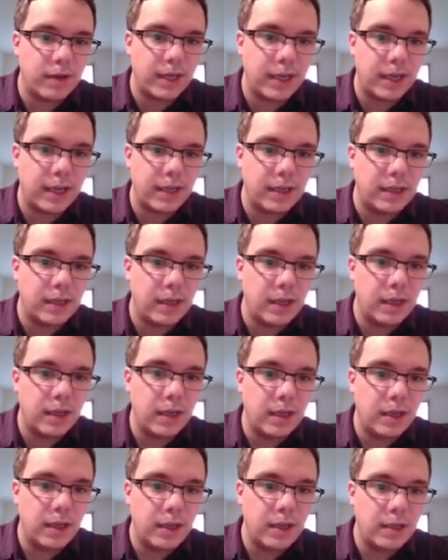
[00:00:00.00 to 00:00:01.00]
I get
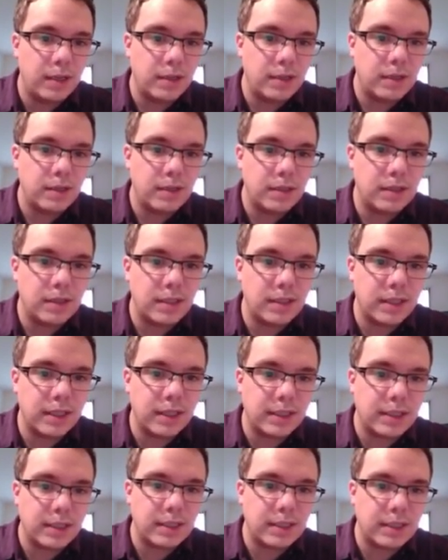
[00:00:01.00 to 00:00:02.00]

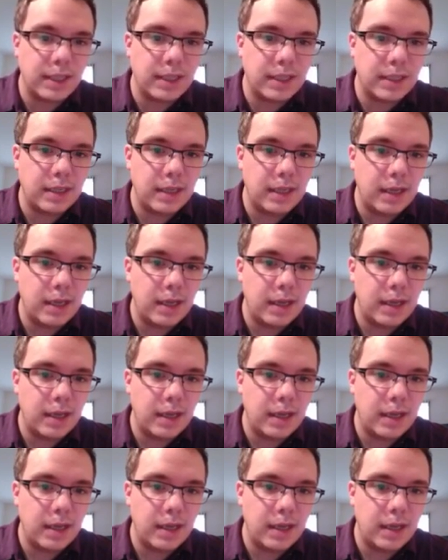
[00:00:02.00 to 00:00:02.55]
16.